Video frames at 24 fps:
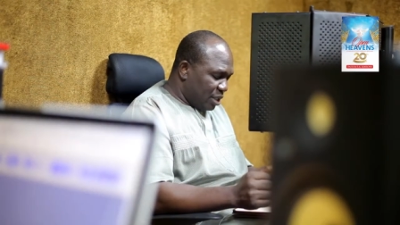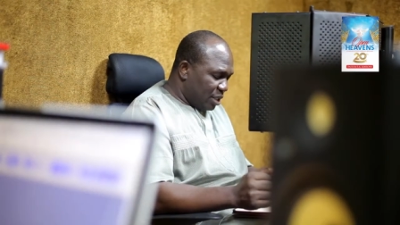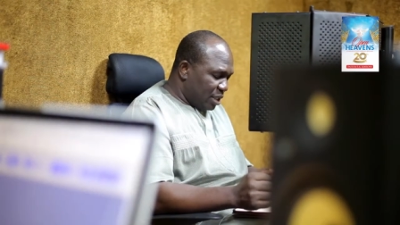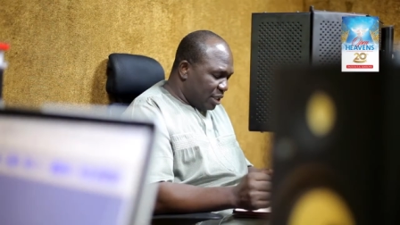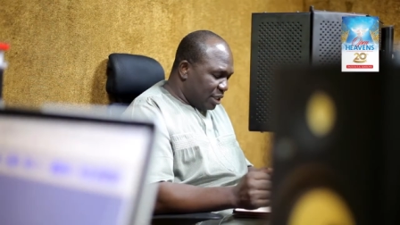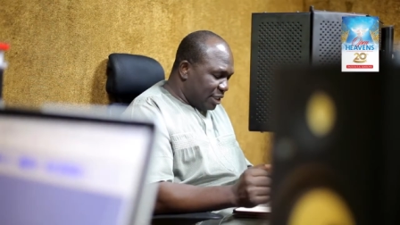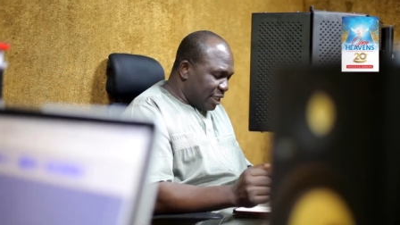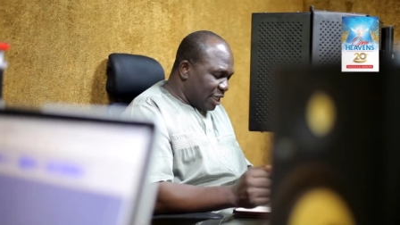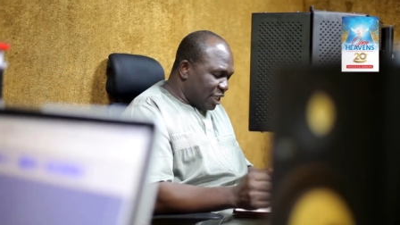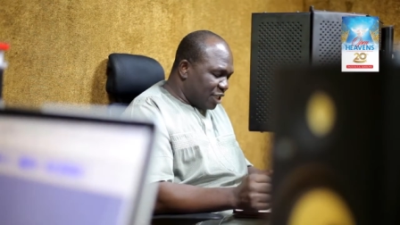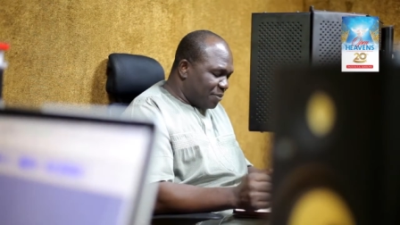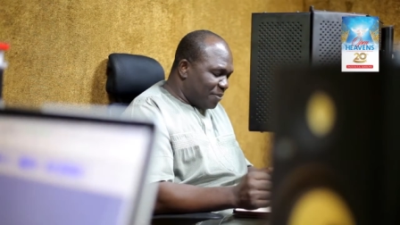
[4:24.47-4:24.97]

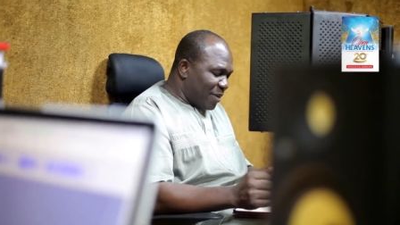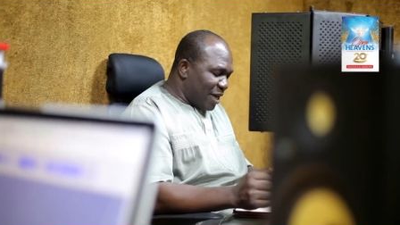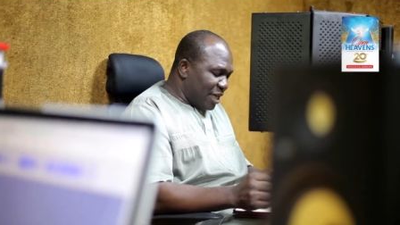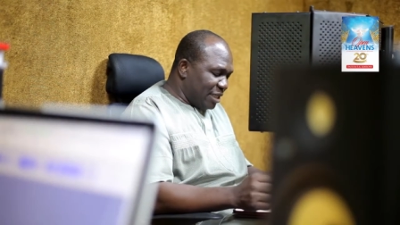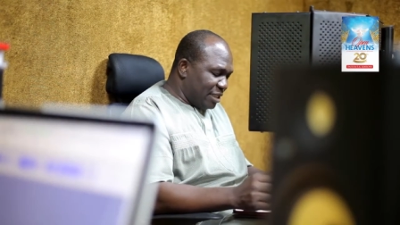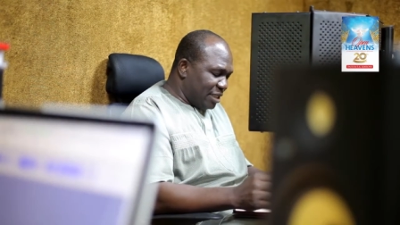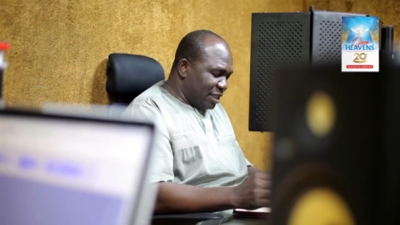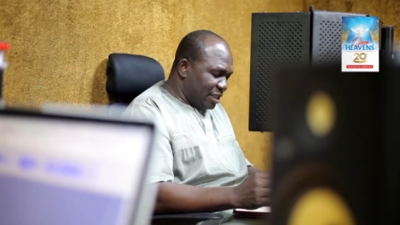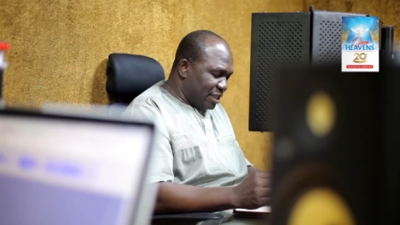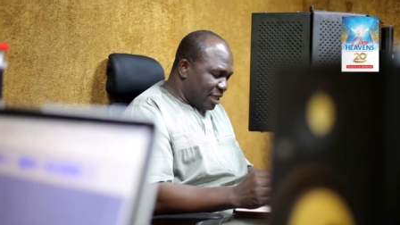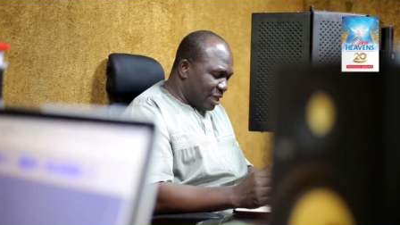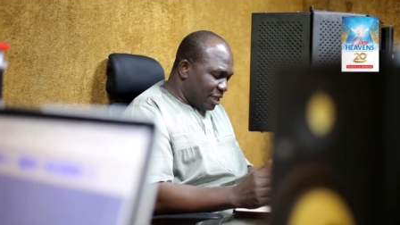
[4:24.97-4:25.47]
Despite
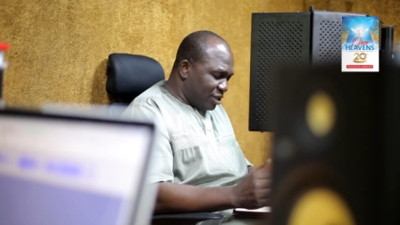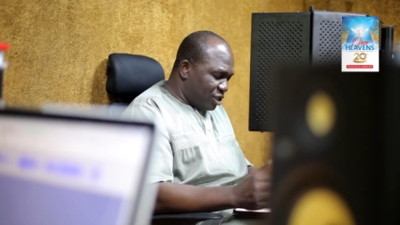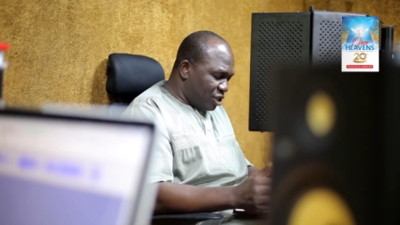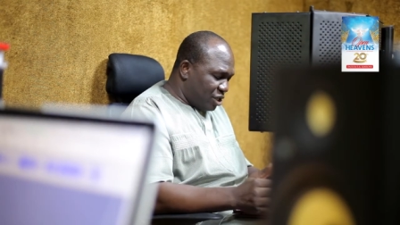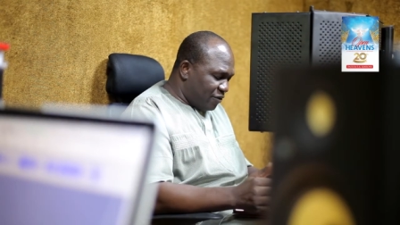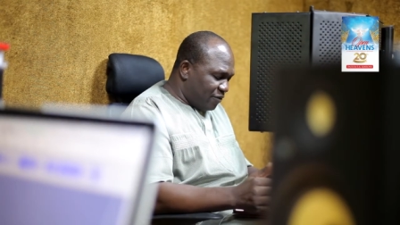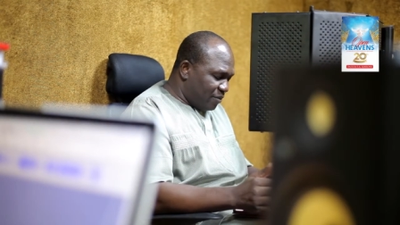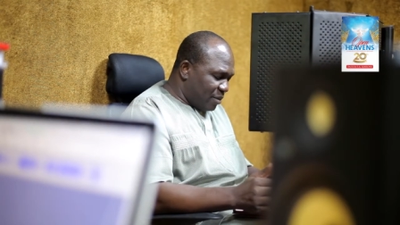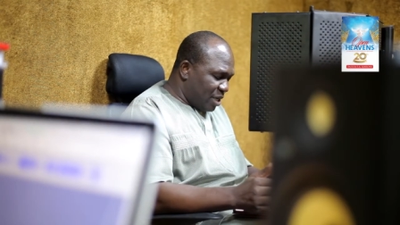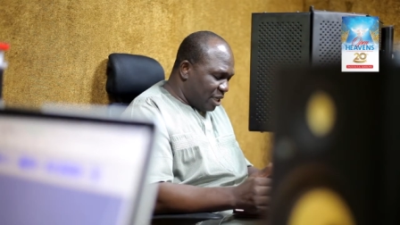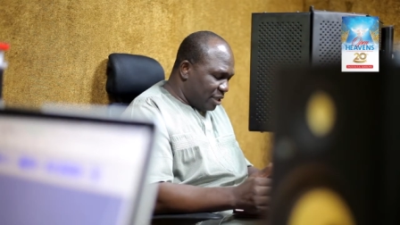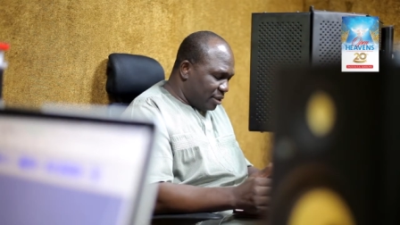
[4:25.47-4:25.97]
his
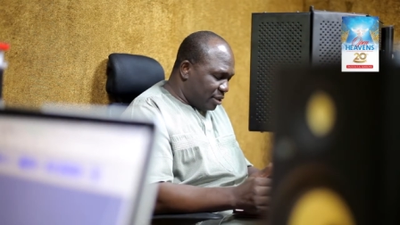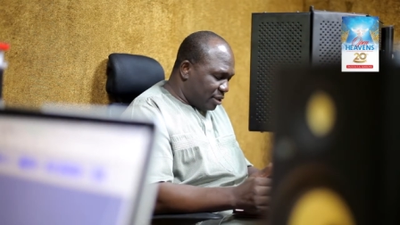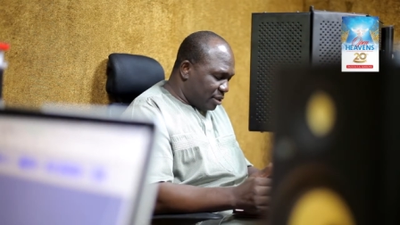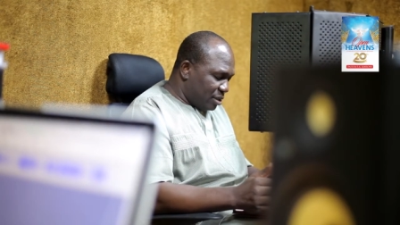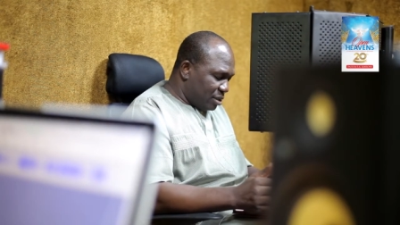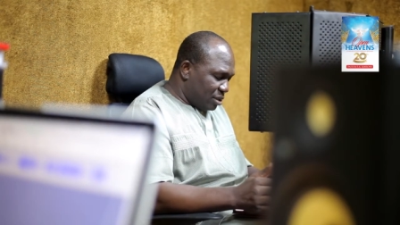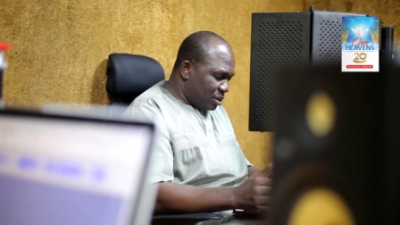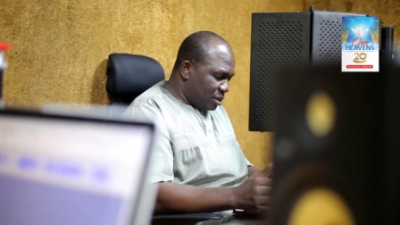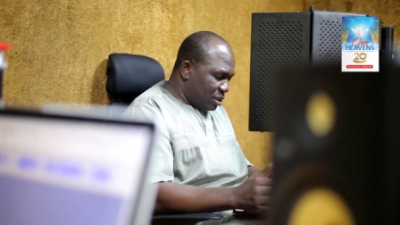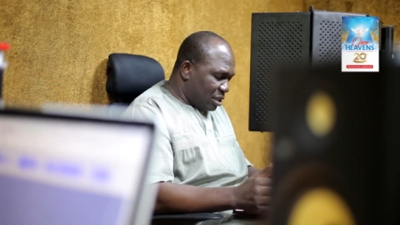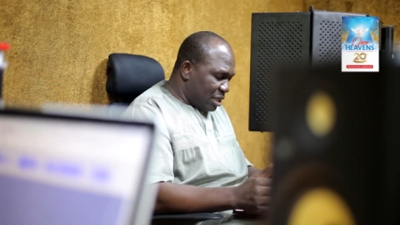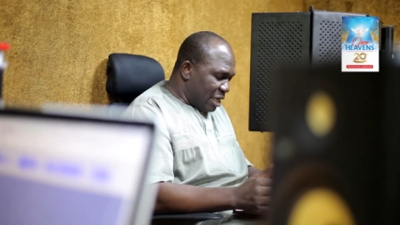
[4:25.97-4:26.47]
achievements
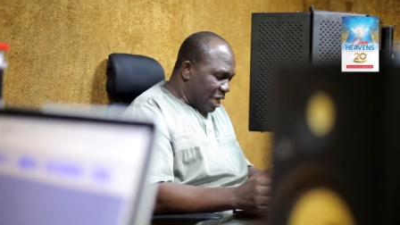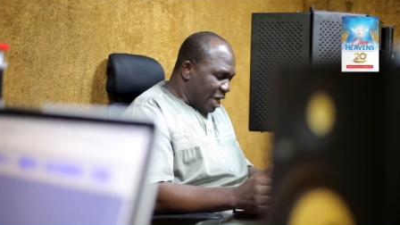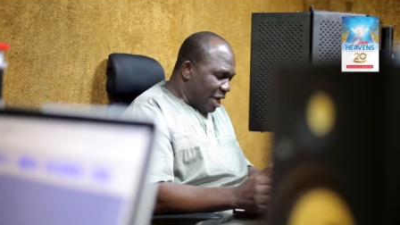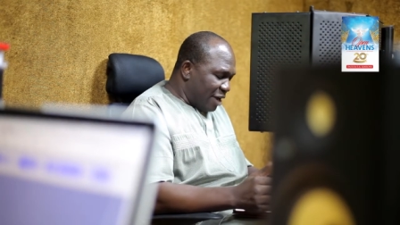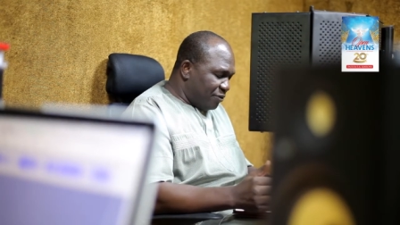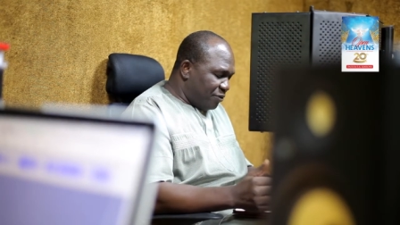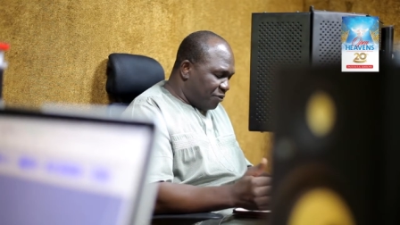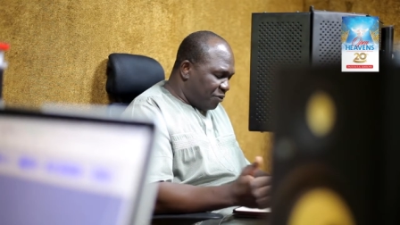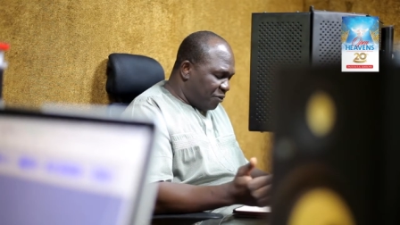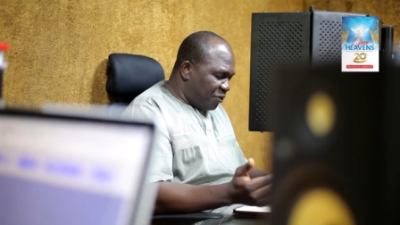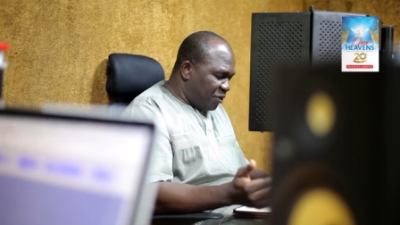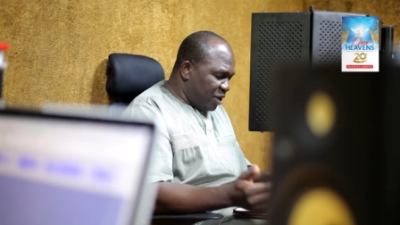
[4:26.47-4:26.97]
and
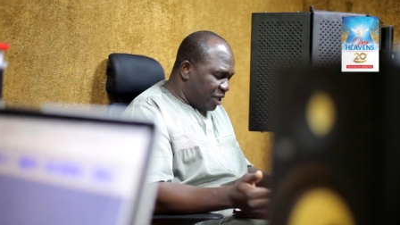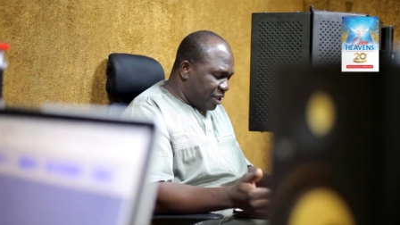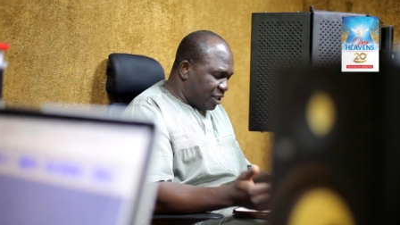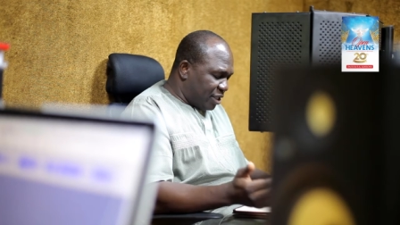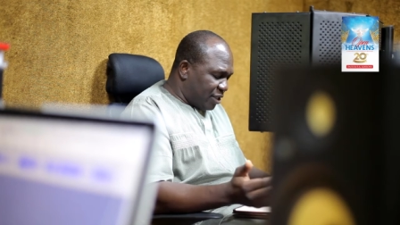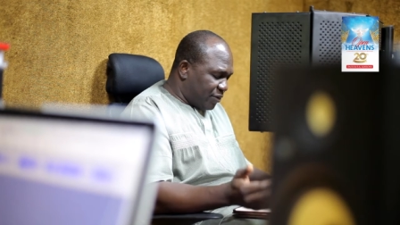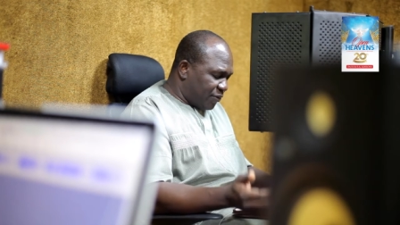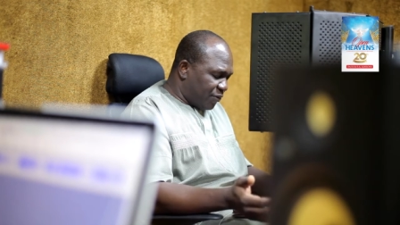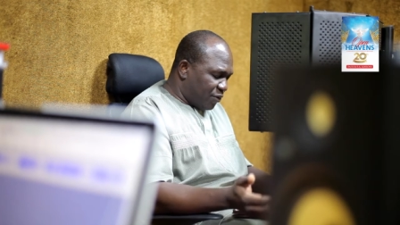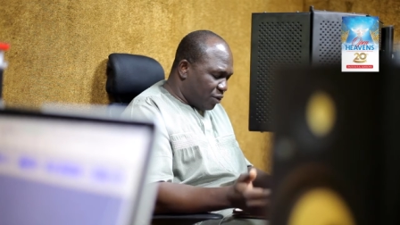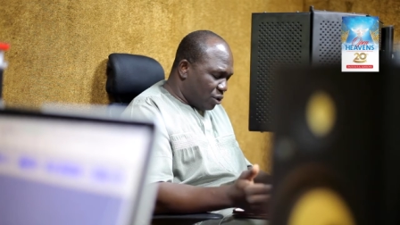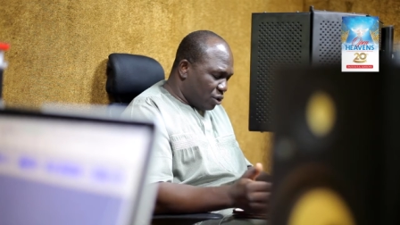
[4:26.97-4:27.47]
feats
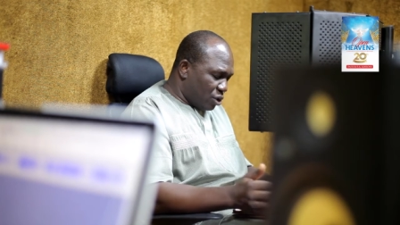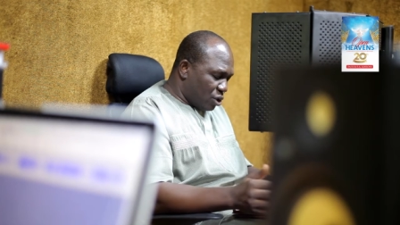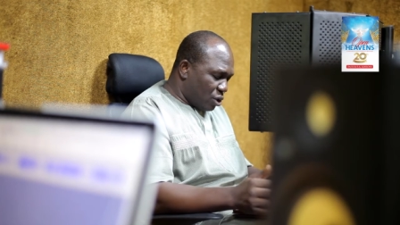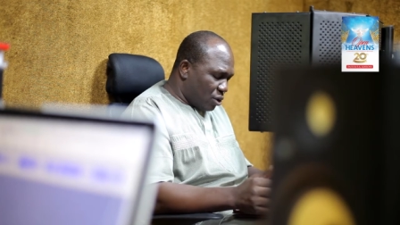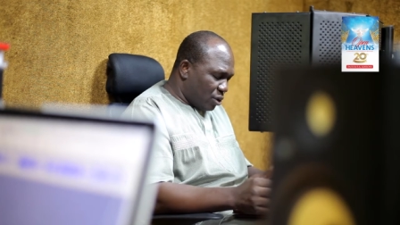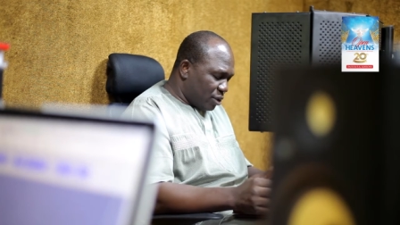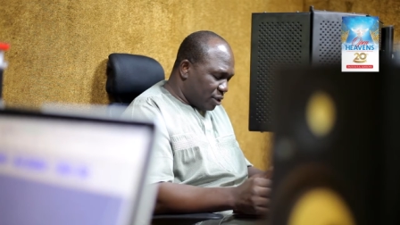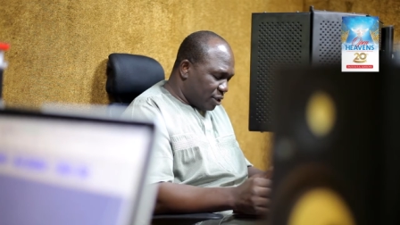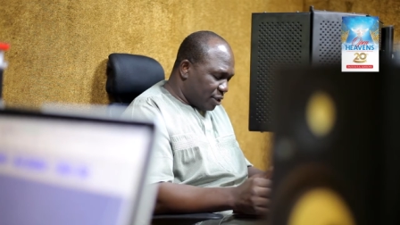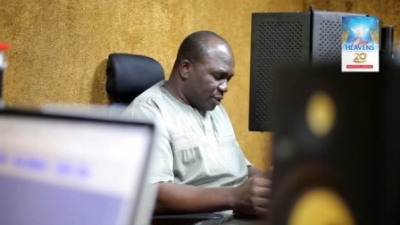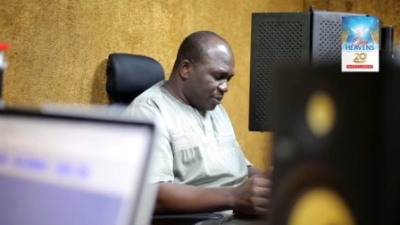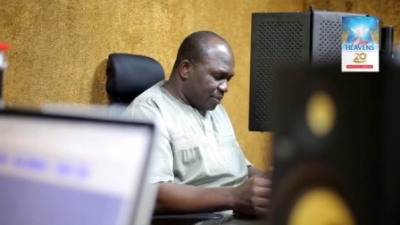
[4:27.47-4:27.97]
for God,